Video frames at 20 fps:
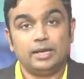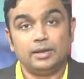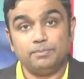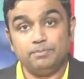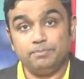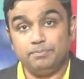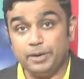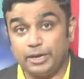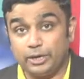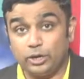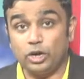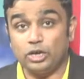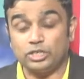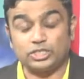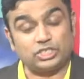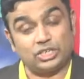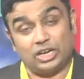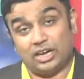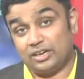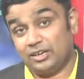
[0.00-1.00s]

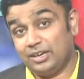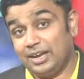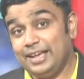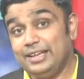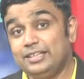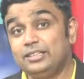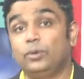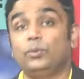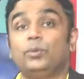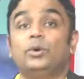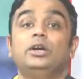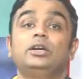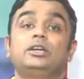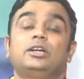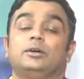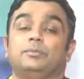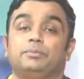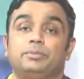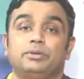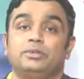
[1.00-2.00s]
Because unlike the World
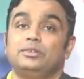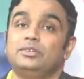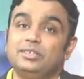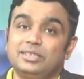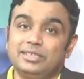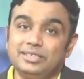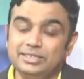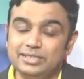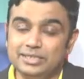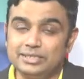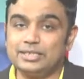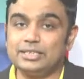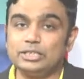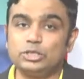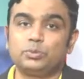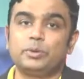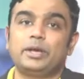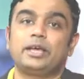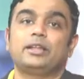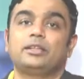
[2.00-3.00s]
Cup, this
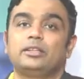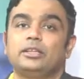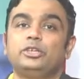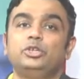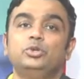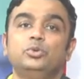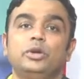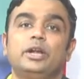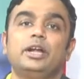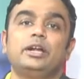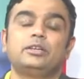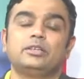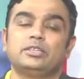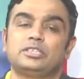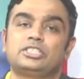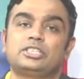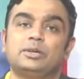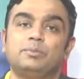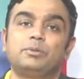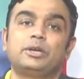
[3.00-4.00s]
is where the
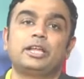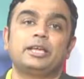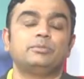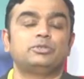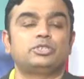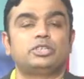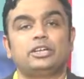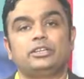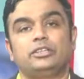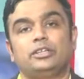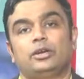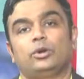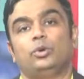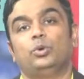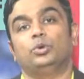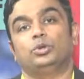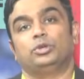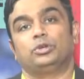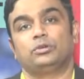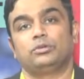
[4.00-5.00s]
curators sometimes get their
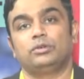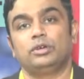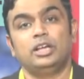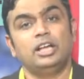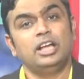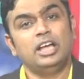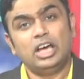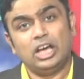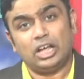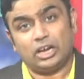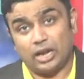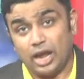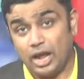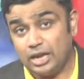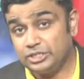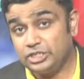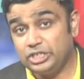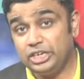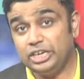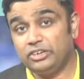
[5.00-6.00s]
own.
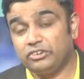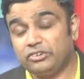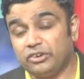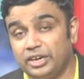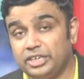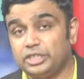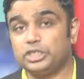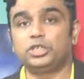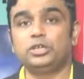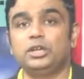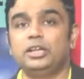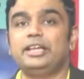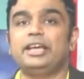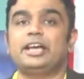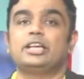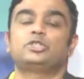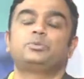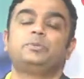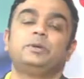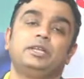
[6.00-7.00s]
Ranchi traditionally
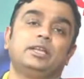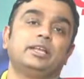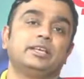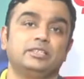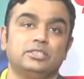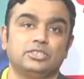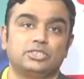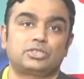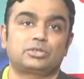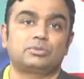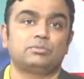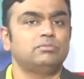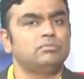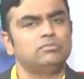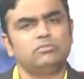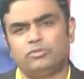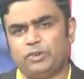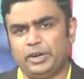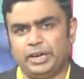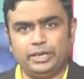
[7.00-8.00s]
has been like this.
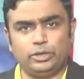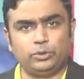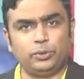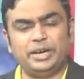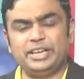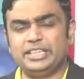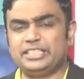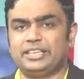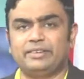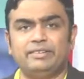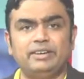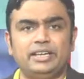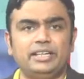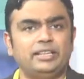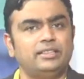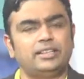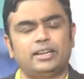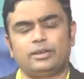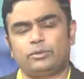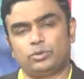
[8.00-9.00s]
Forget
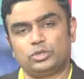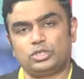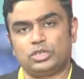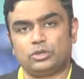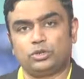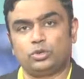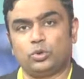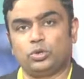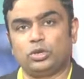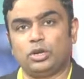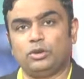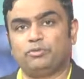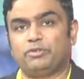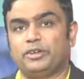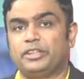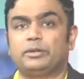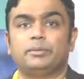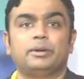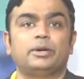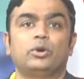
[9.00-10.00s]
2017, that was a total
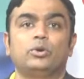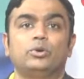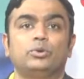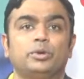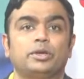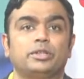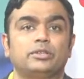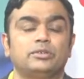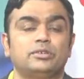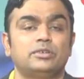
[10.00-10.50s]
featherbed altogether.